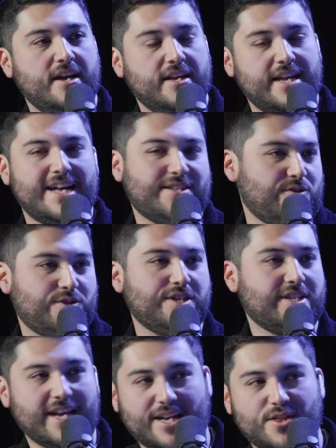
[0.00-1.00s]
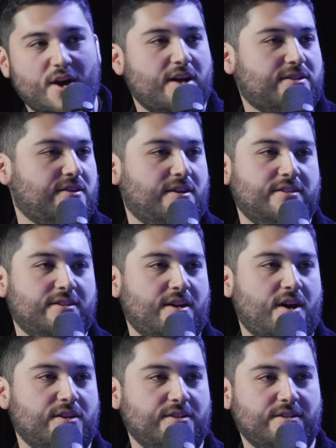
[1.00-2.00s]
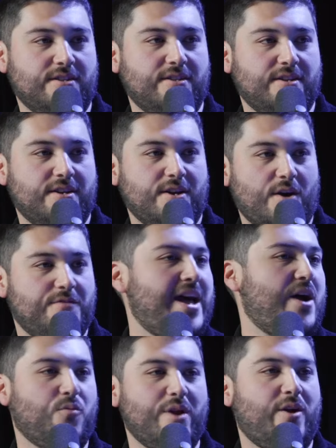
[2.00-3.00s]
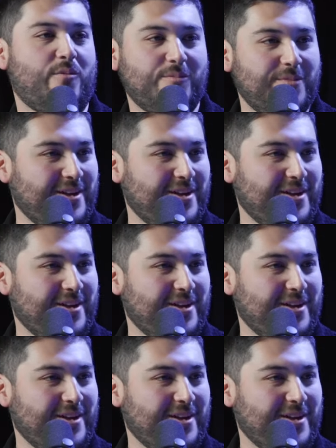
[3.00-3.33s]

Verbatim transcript: Yeah. So just like thoughts on on on that realm.